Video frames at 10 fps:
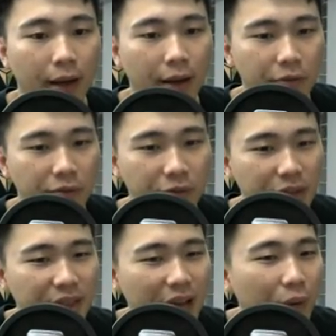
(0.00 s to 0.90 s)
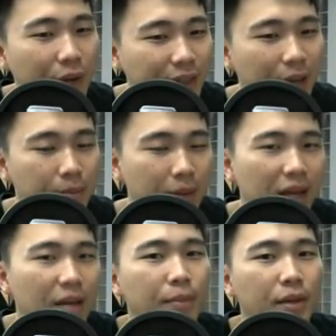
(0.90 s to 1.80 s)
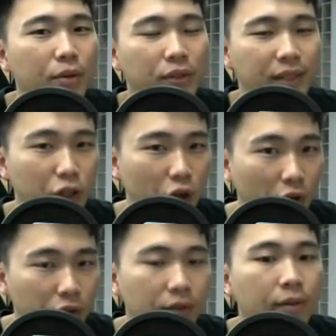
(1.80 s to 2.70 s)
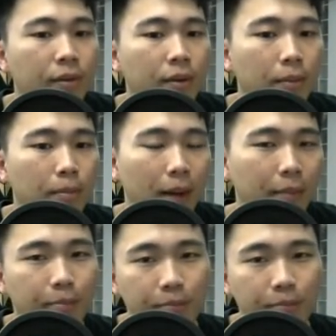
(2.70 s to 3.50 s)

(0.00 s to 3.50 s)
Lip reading: Every now and then maybe you'll see Gon, but